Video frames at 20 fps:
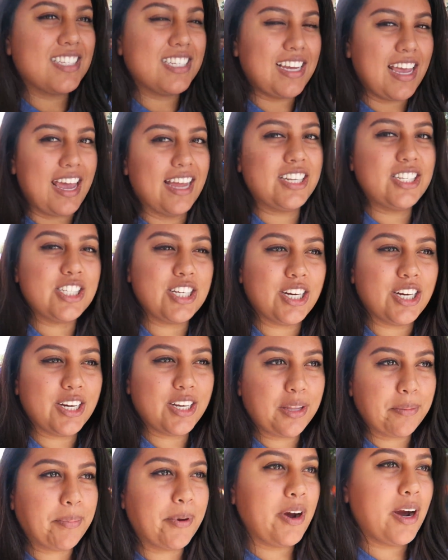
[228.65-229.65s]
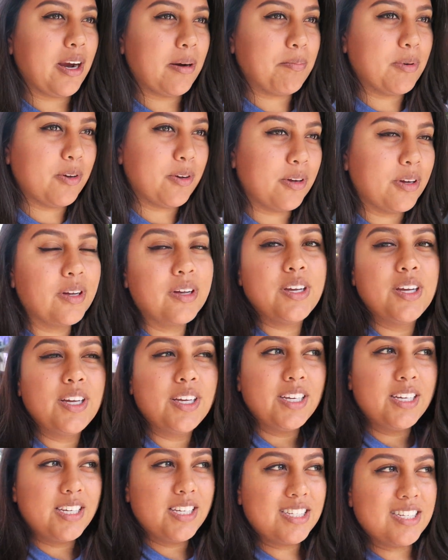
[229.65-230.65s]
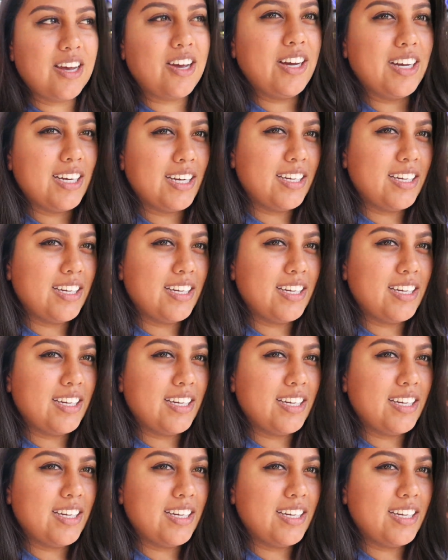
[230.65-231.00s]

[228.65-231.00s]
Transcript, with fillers: to enter the park road. It's all